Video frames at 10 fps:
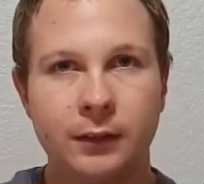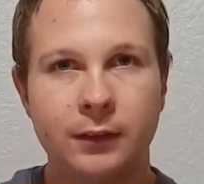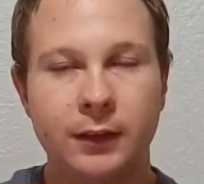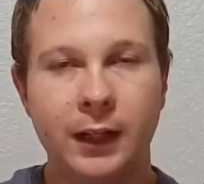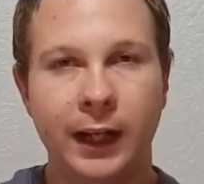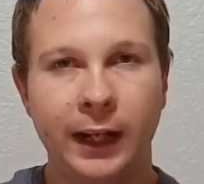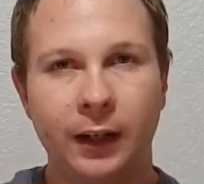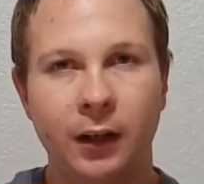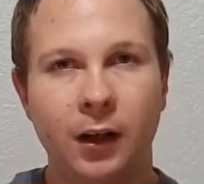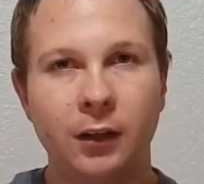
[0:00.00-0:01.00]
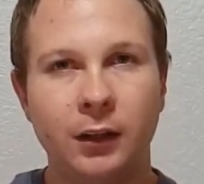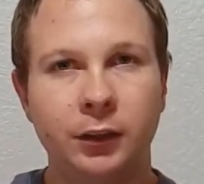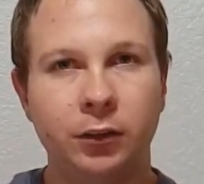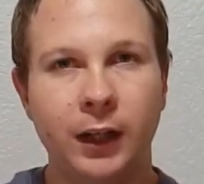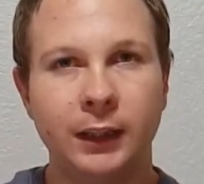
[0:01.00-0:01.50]
Today, on Let's
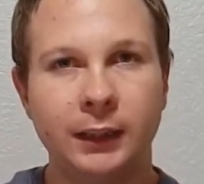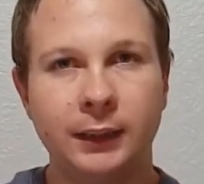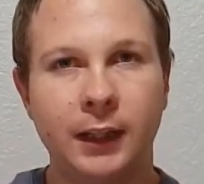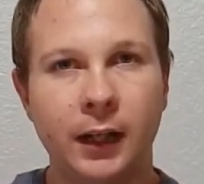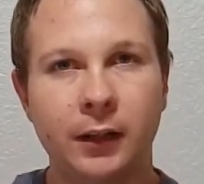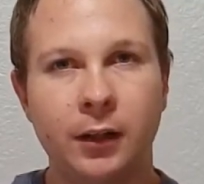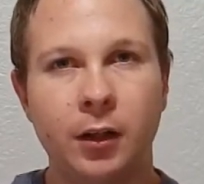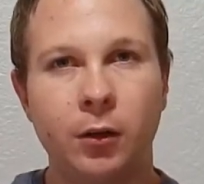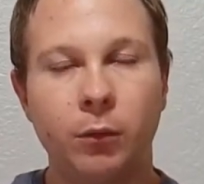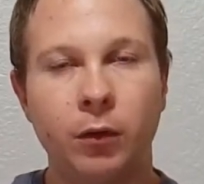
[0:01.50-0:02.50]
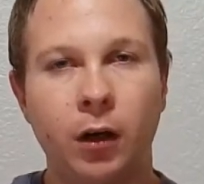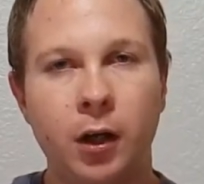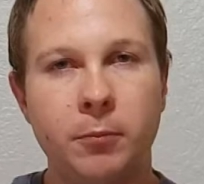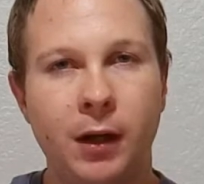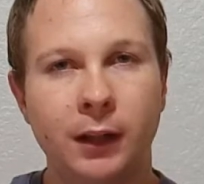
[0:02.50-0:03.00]
Try This Tech, we're
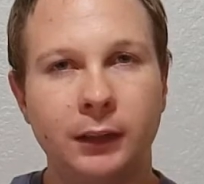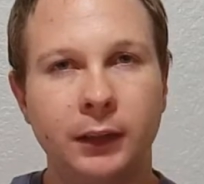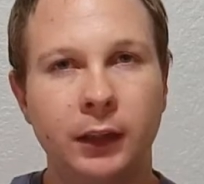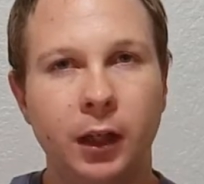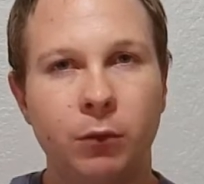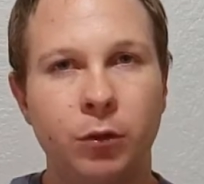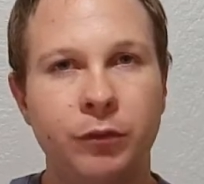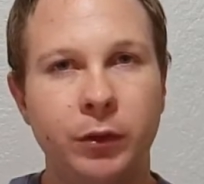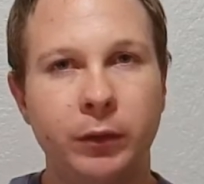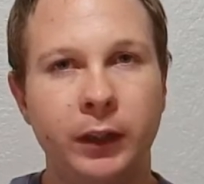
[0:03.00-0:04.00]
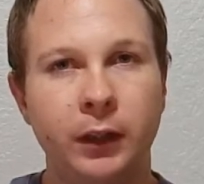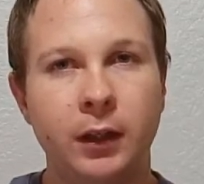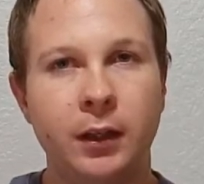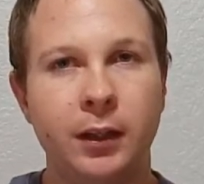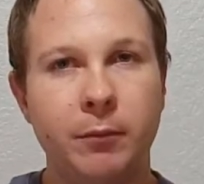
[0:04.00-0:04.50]
unboxing and reviewing
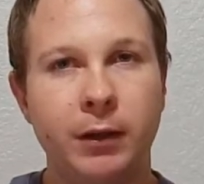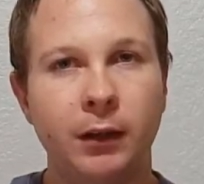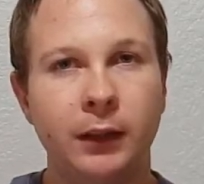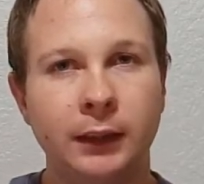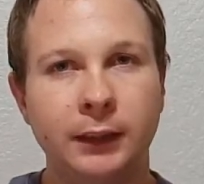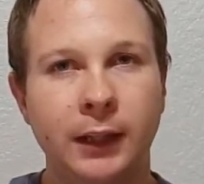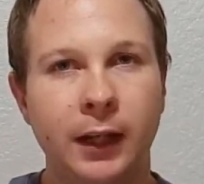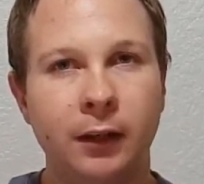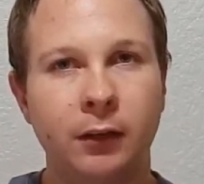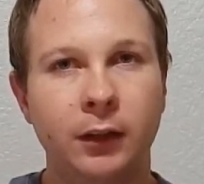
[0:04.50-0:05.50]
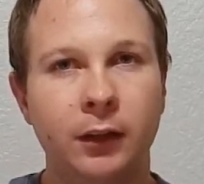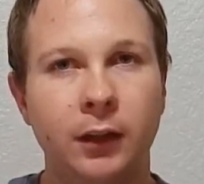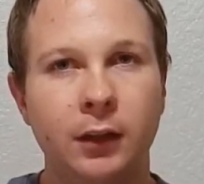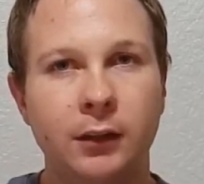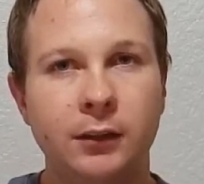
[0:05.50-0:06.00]
the American Standard
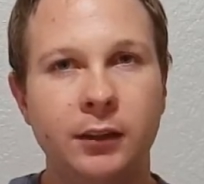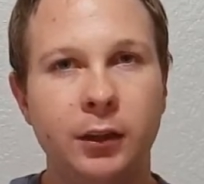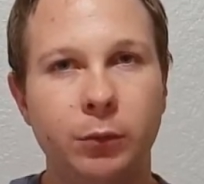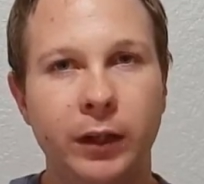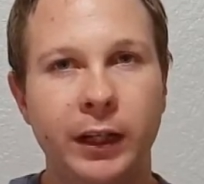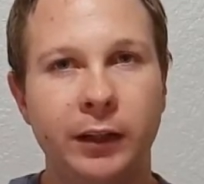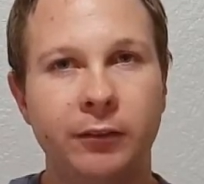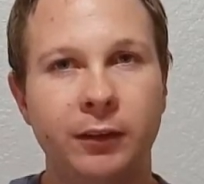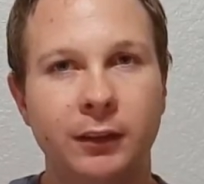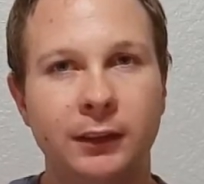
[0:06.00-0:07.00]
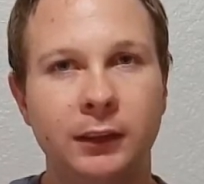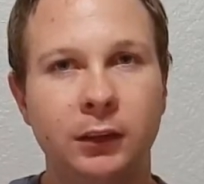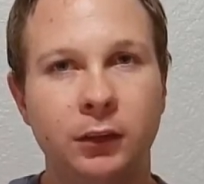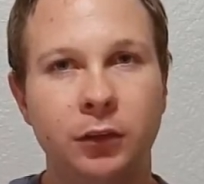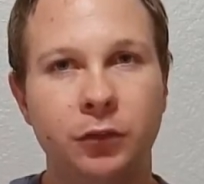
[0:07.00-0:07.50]
Z-Wave
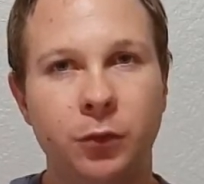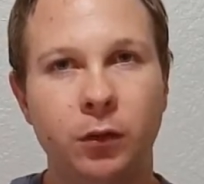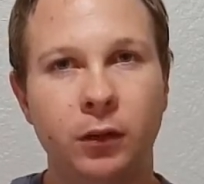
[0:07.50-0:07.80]
624